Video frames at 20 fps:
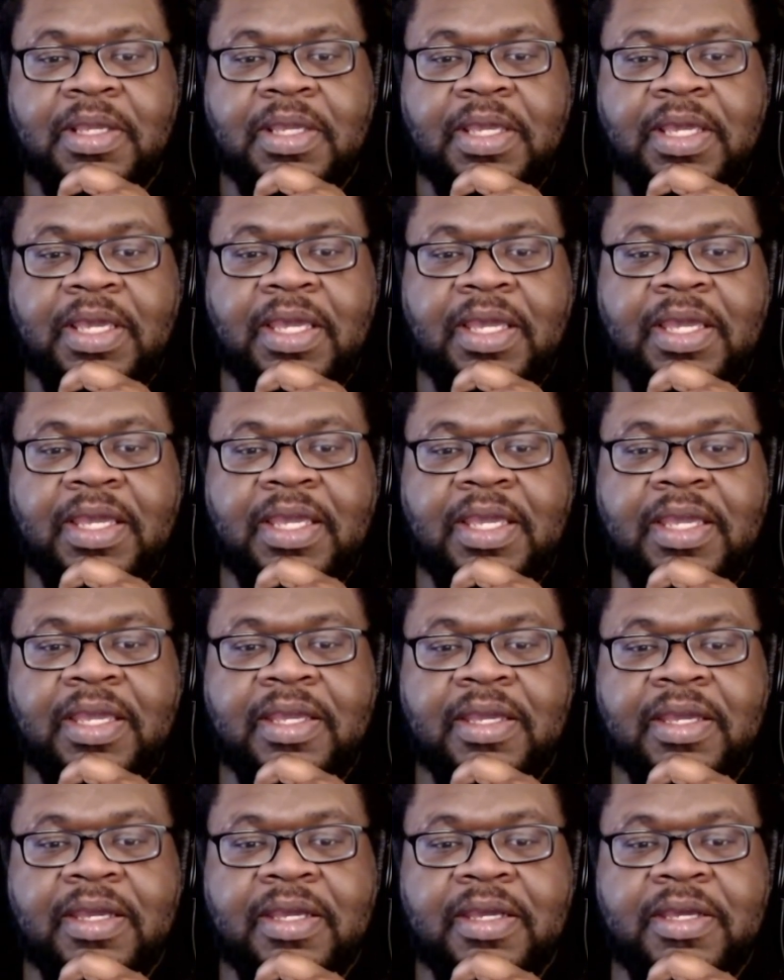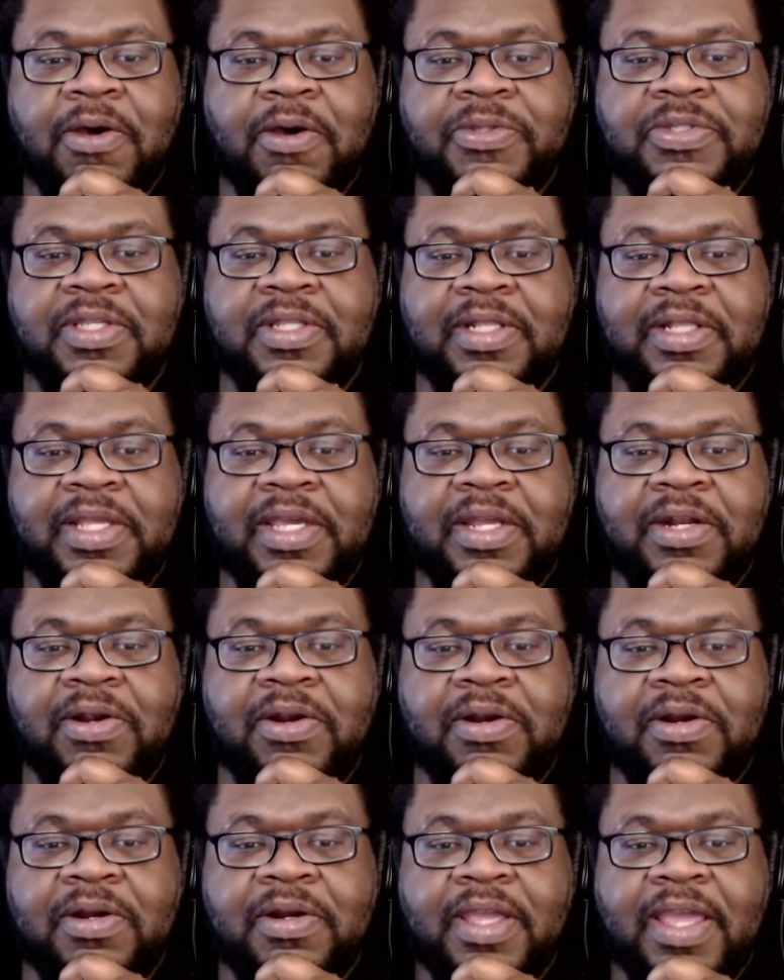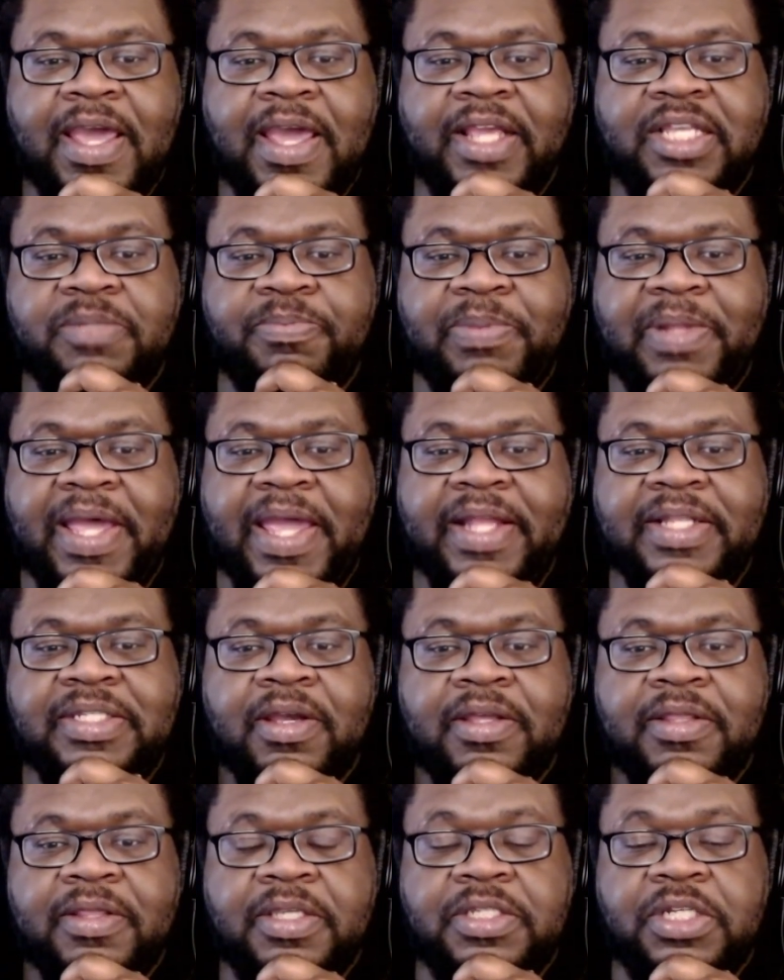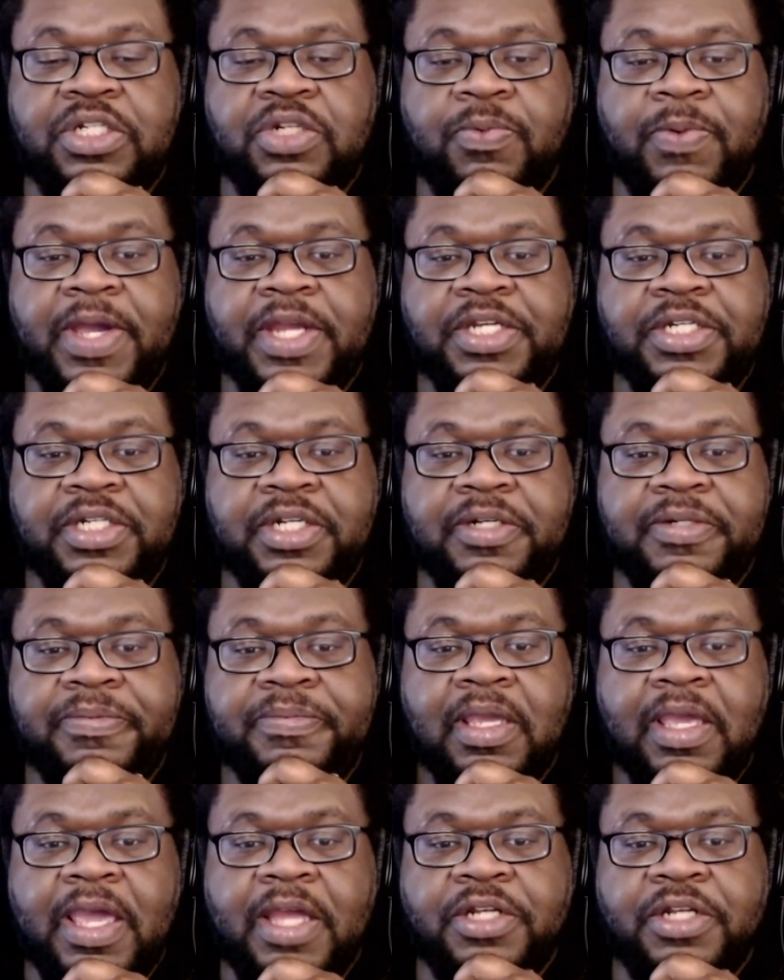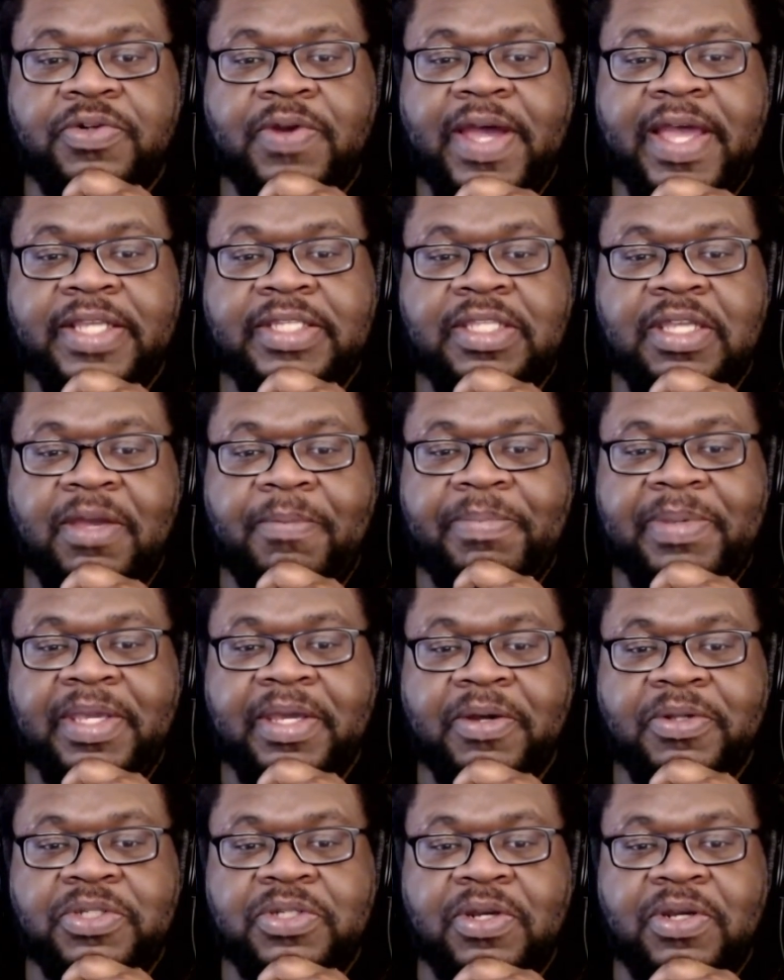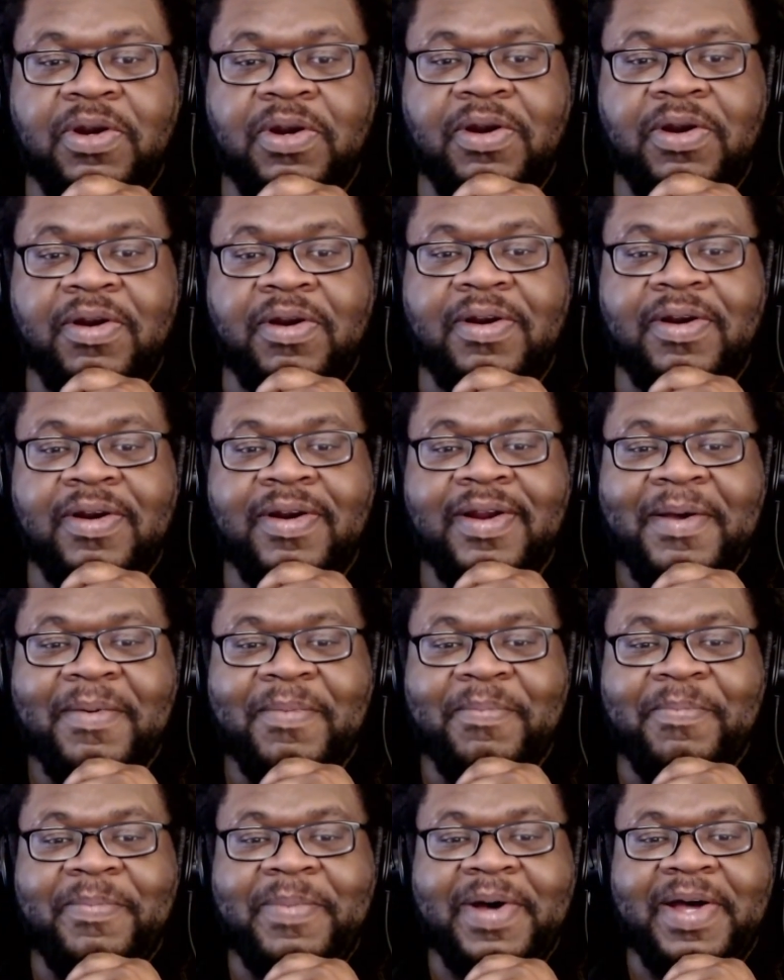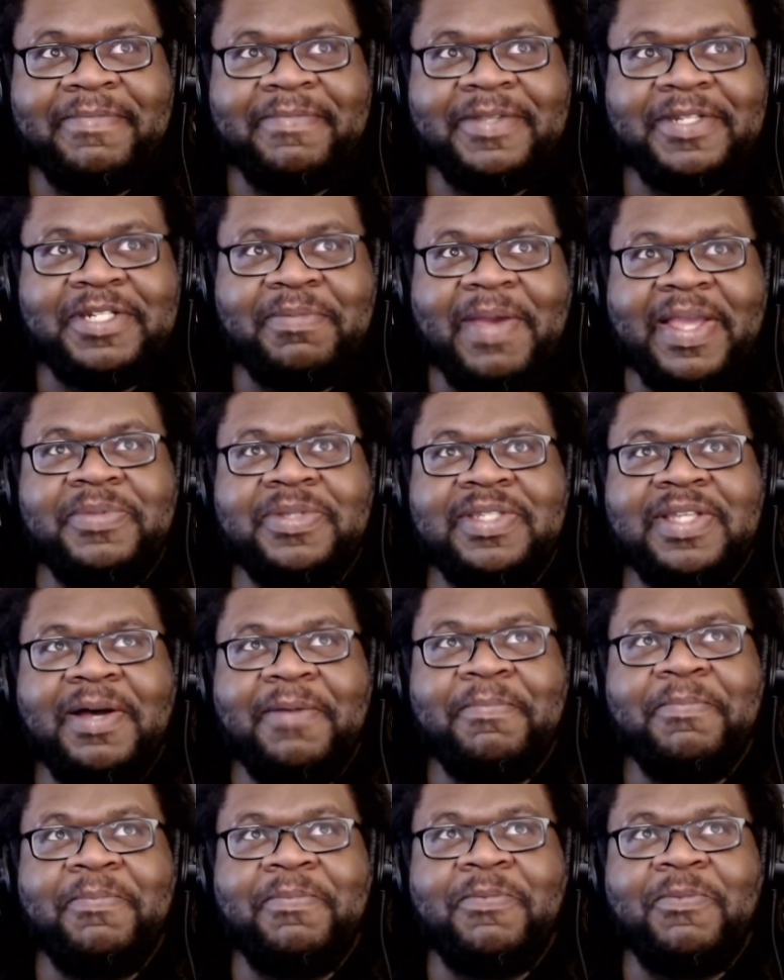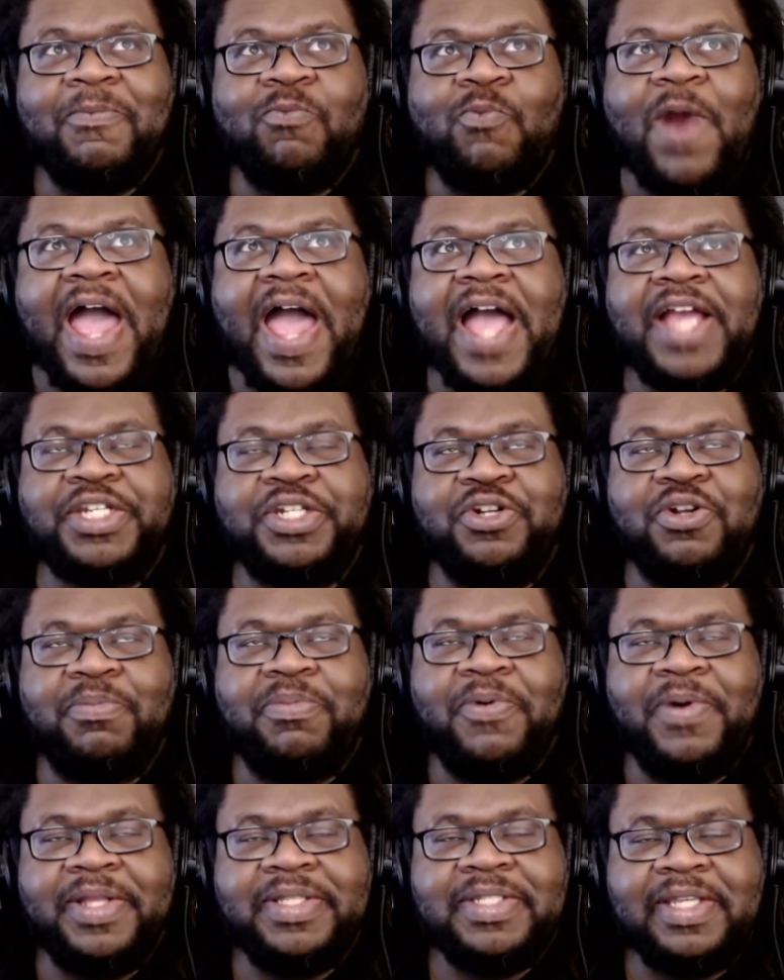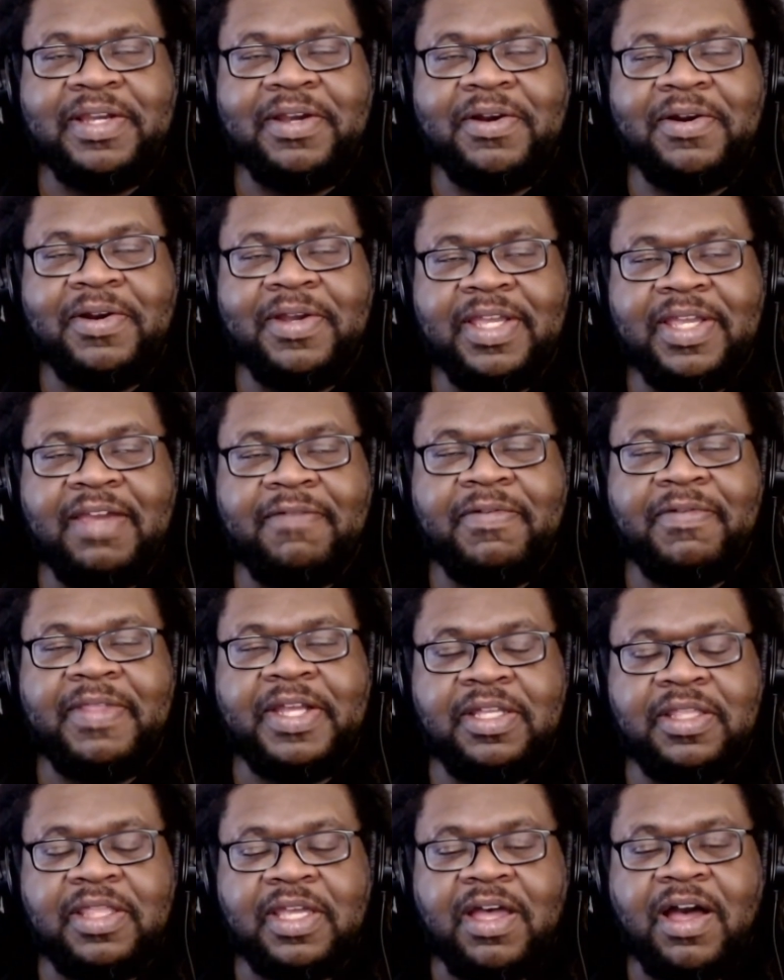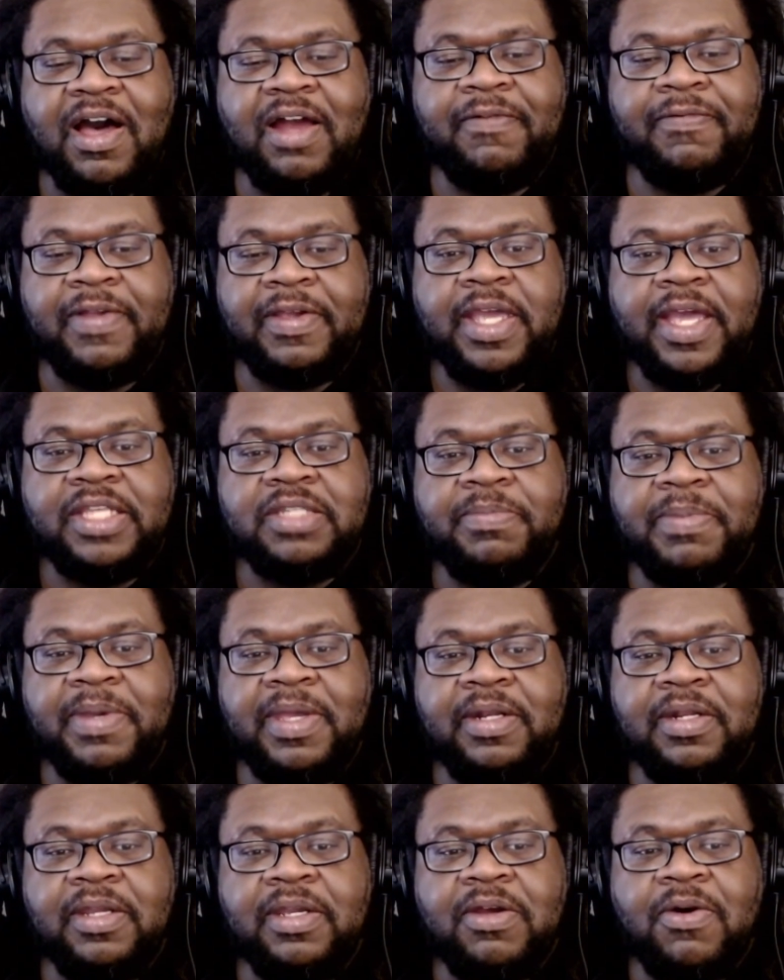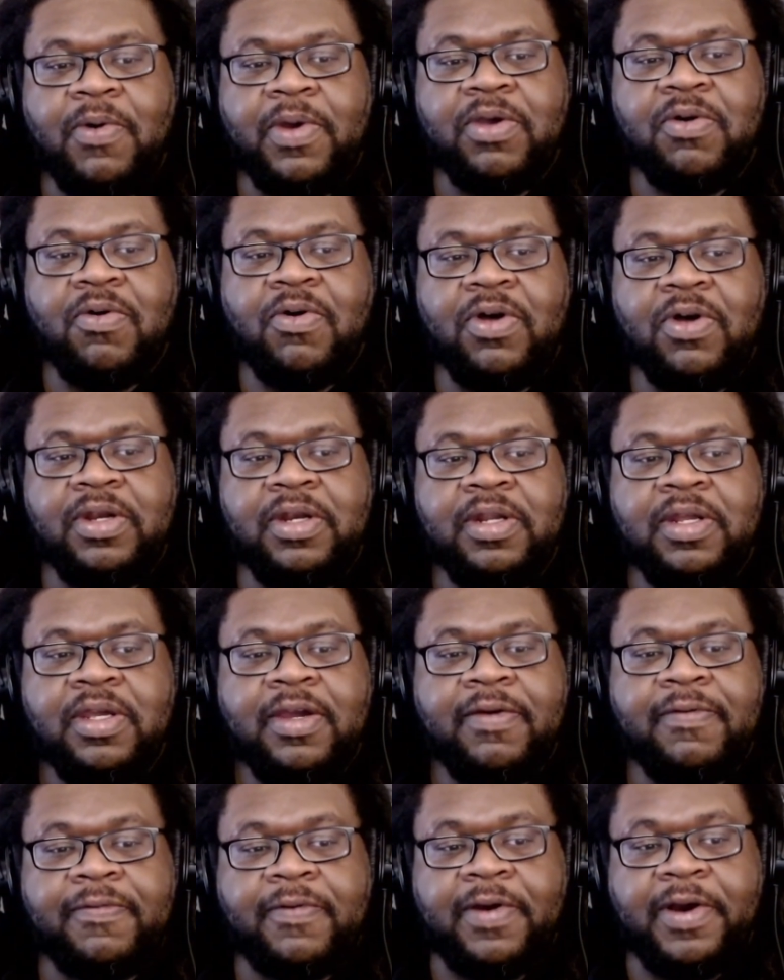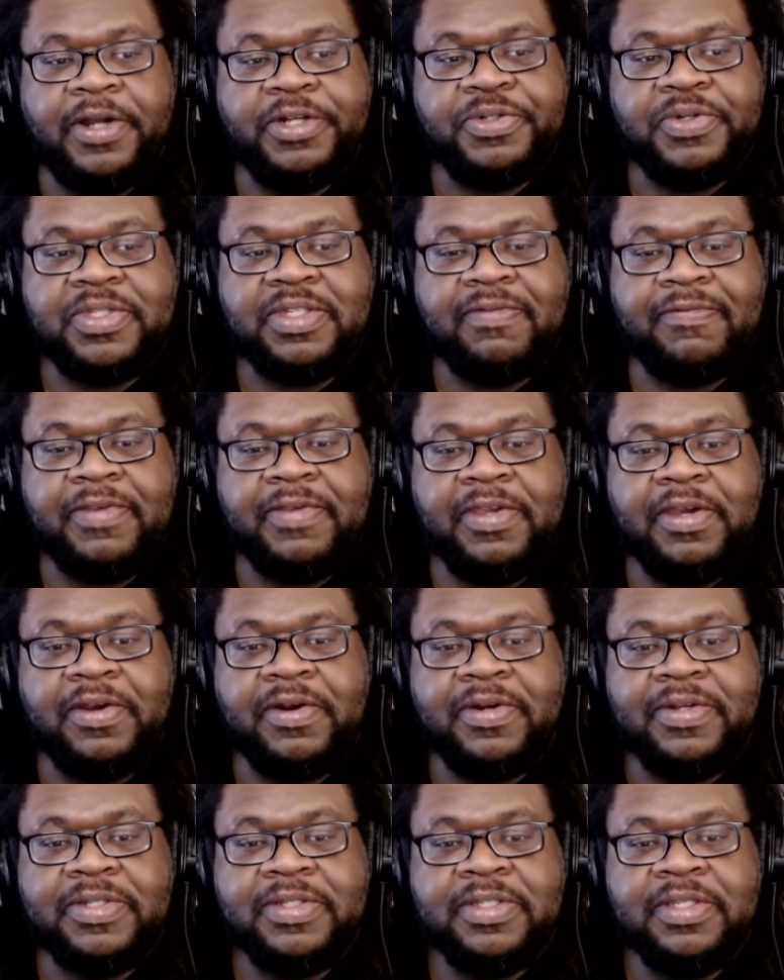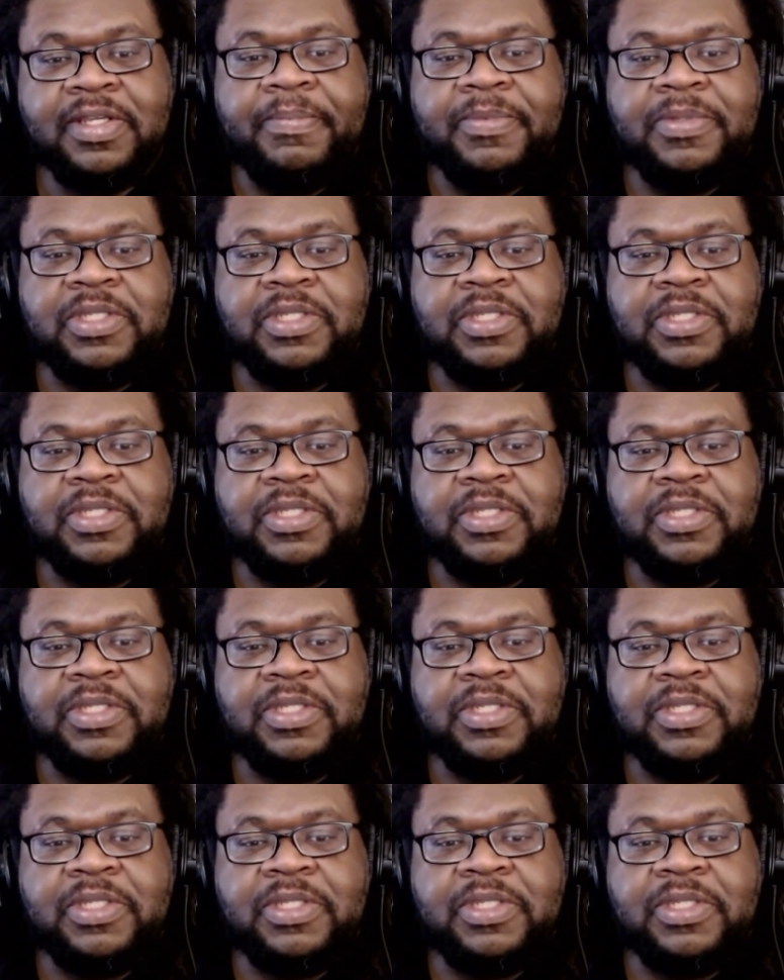He goes to the leader and explains the situation and tries to appeal to her, but she makes some rational points here, given that the conflict has been going on for hundreds of years.